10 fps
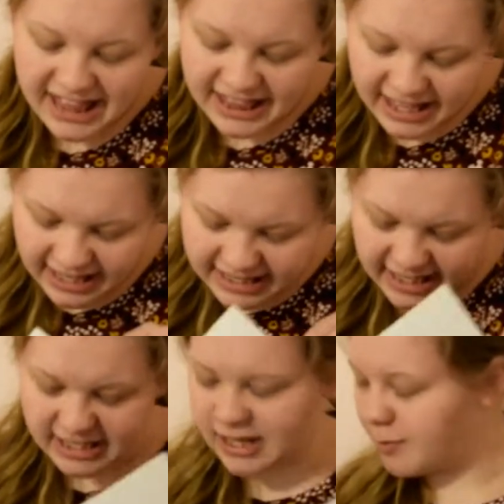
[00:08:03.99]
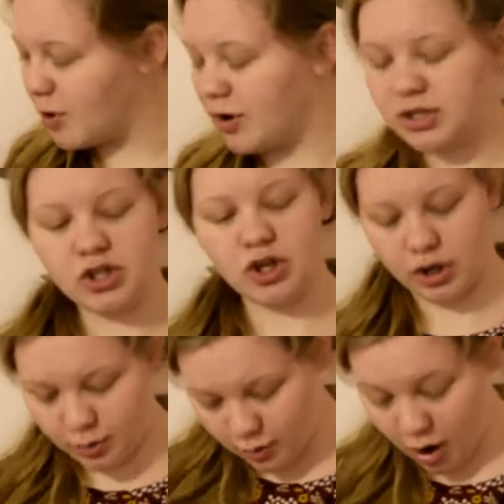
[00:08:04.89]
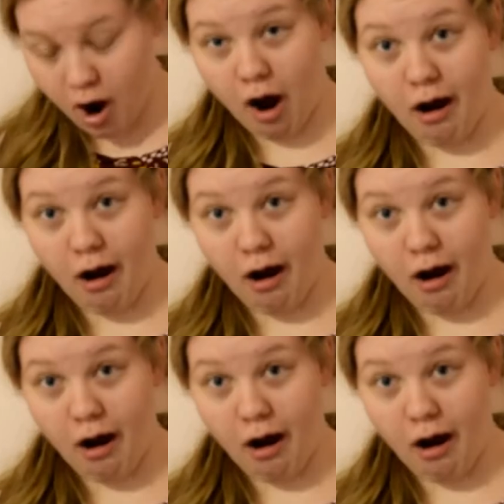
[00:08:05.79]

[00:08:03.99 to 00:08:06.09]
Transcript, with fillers: The next things I'm going to show you